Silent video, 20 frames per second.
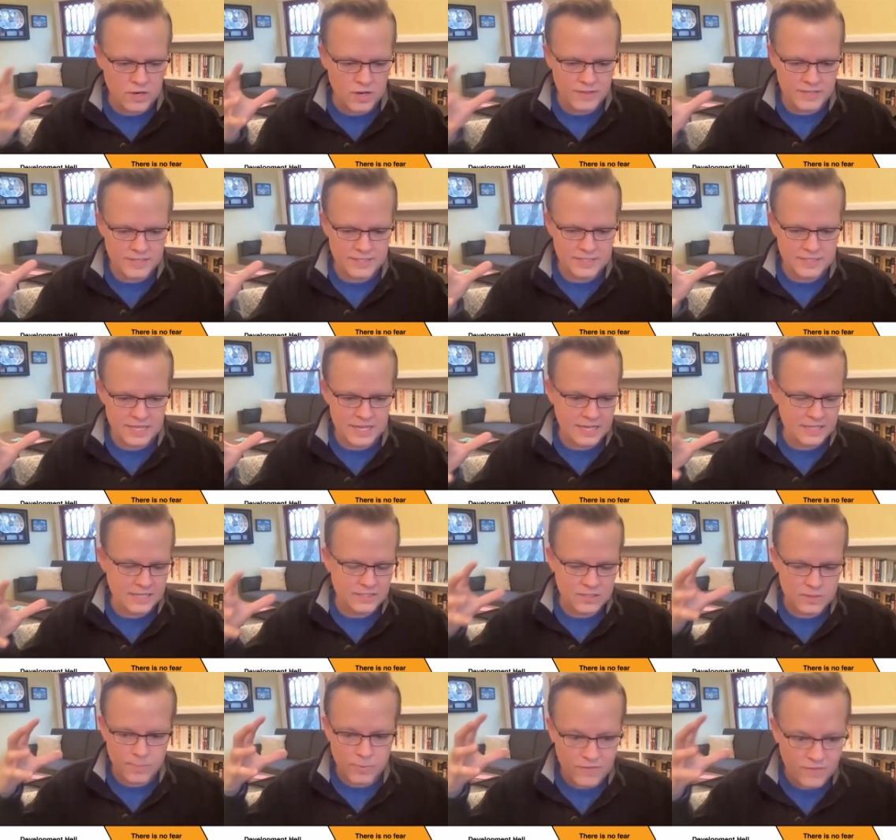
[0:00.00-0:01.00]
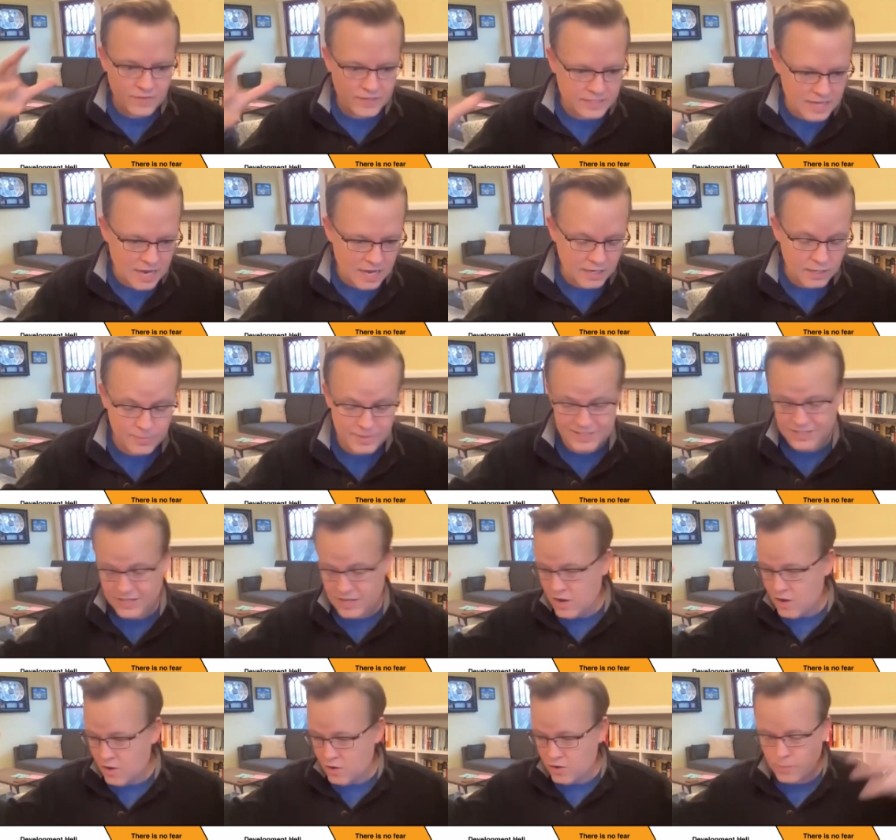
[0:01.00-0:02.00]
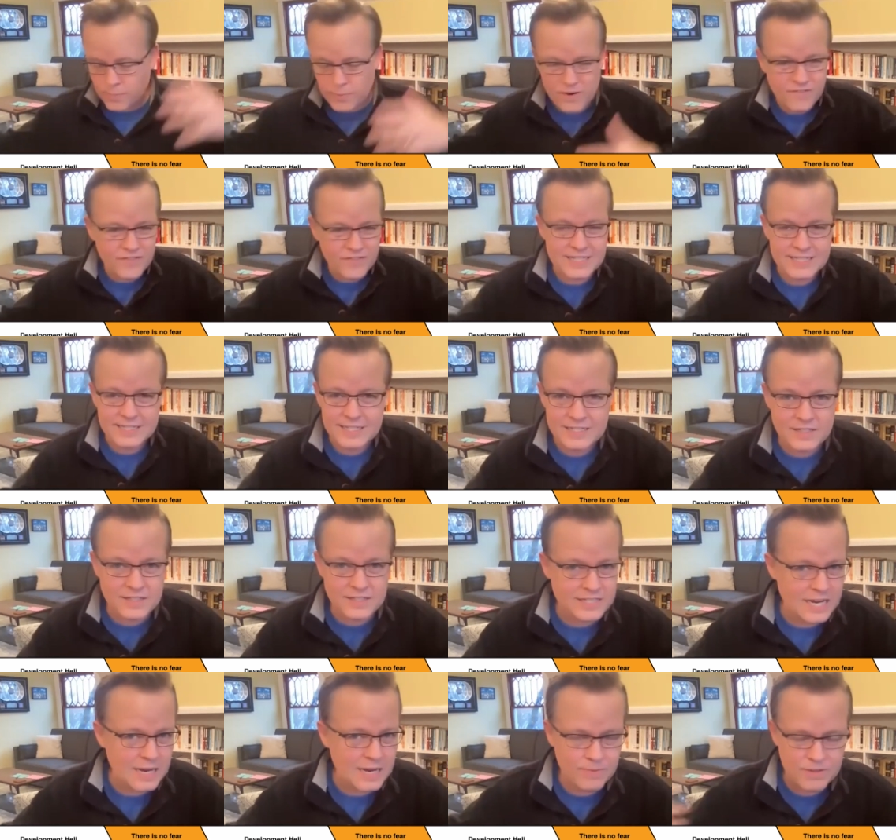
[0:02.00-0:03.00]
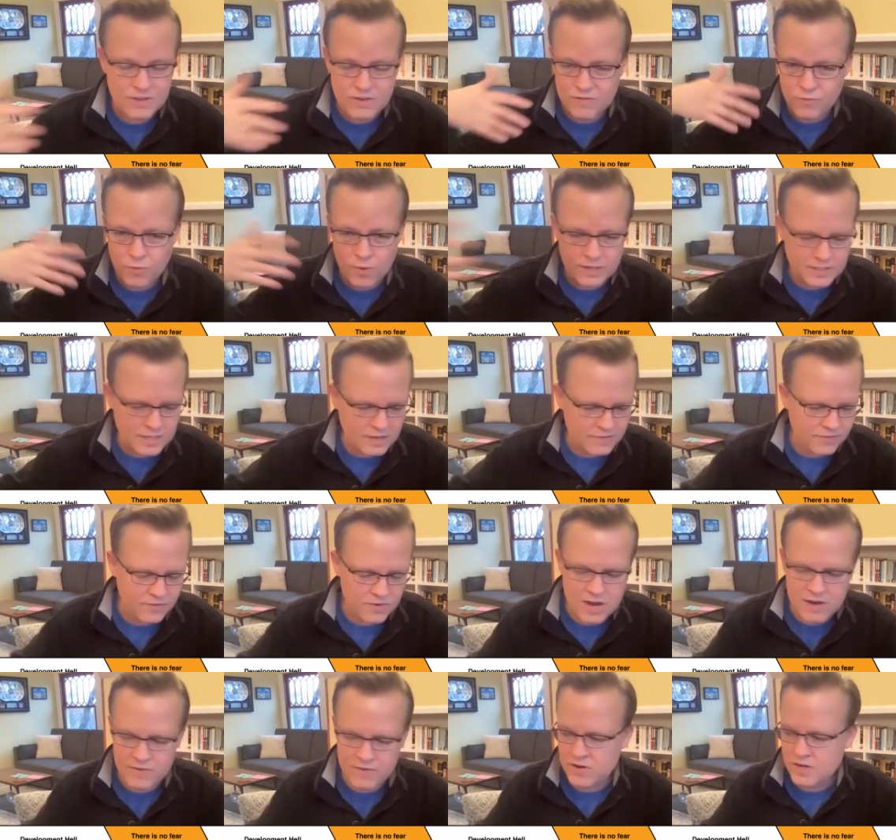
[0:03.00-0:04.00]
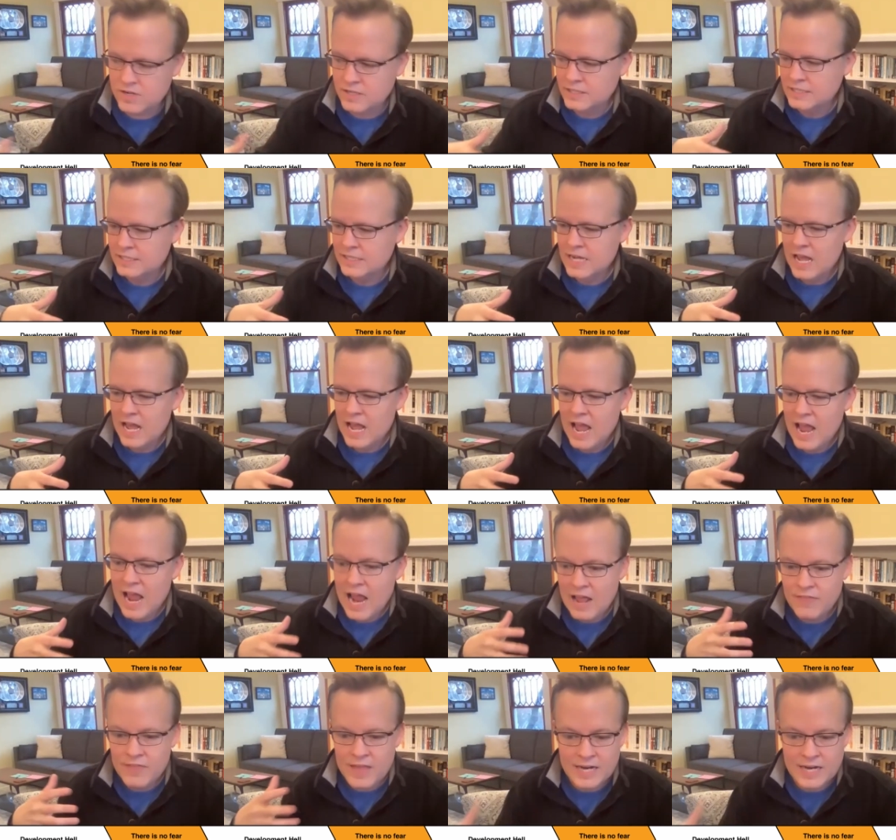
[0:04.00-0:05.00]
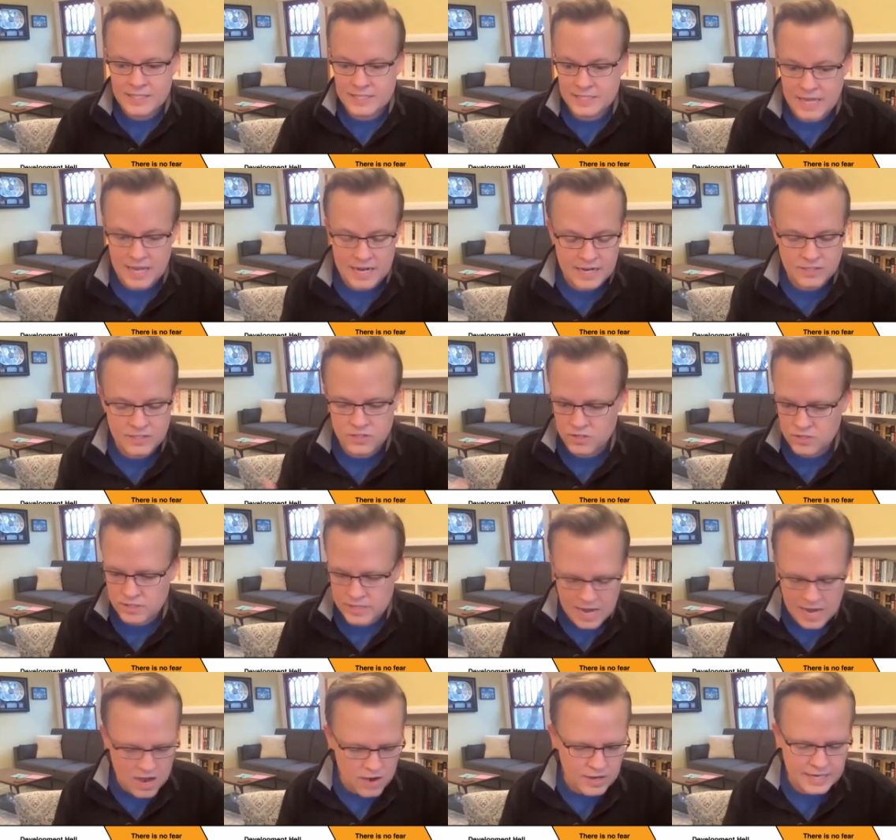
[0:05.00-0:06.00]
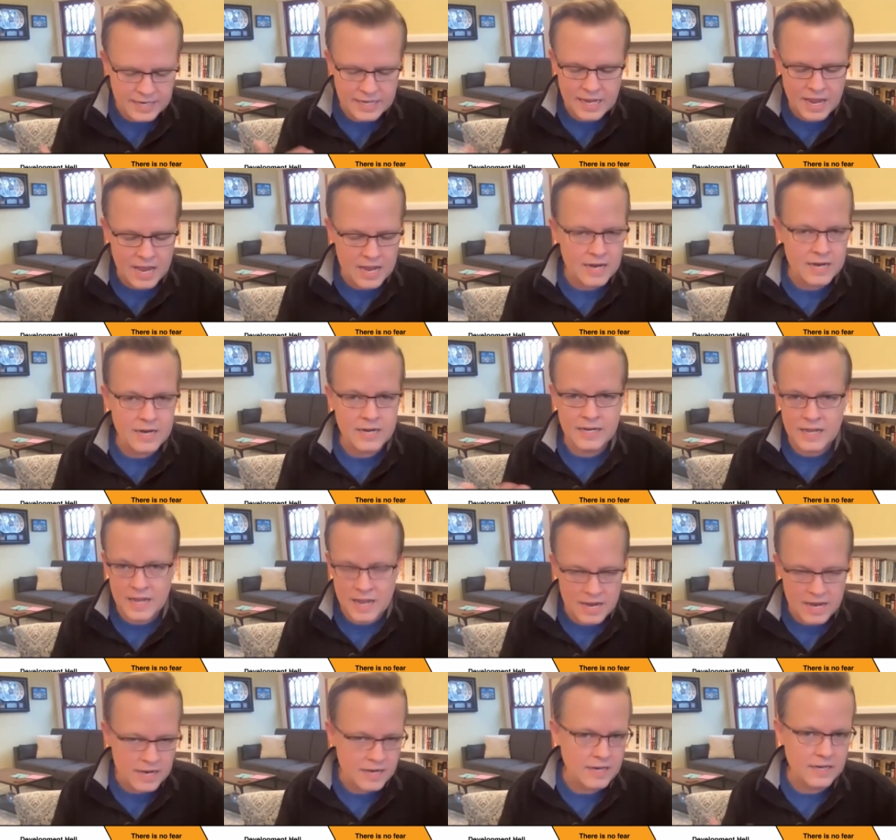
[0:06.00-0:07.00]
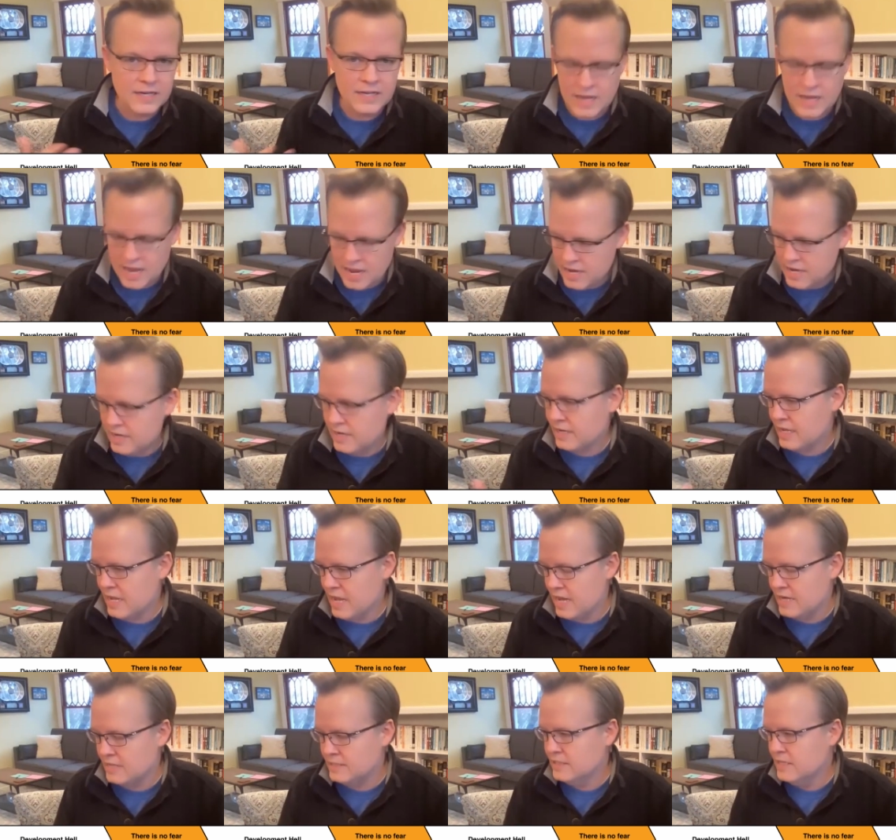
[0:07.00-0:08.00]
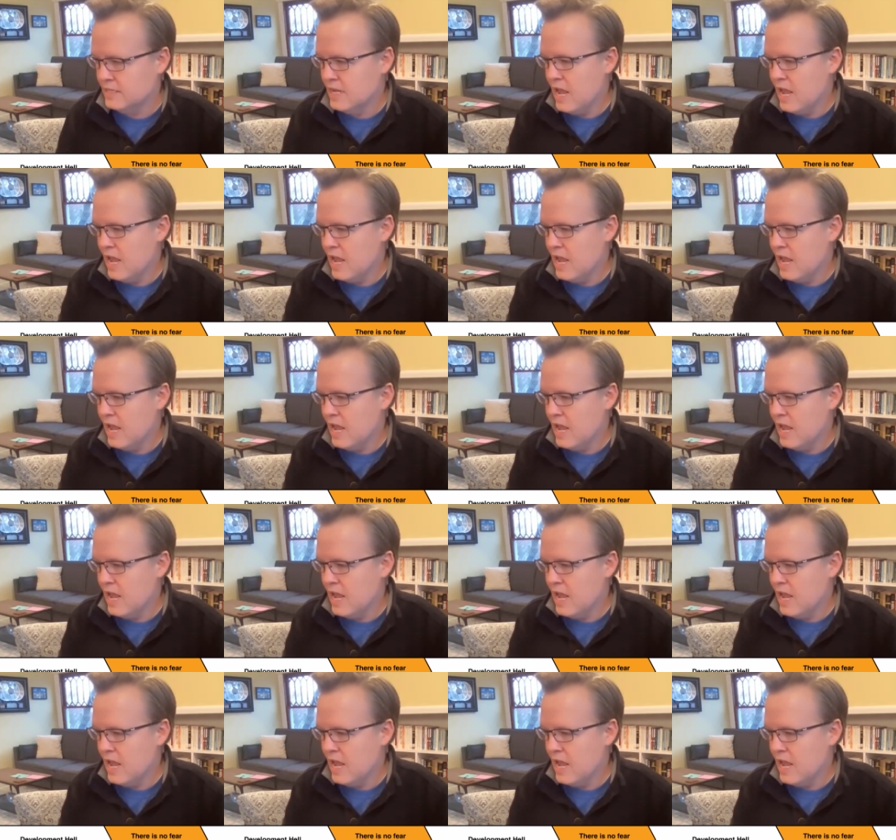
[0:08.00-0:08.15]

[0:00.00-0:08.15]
all these things and the perfect documents or the perfect sizzle tape that you've worked on forever. And then it's getting turned down again and again and again and again.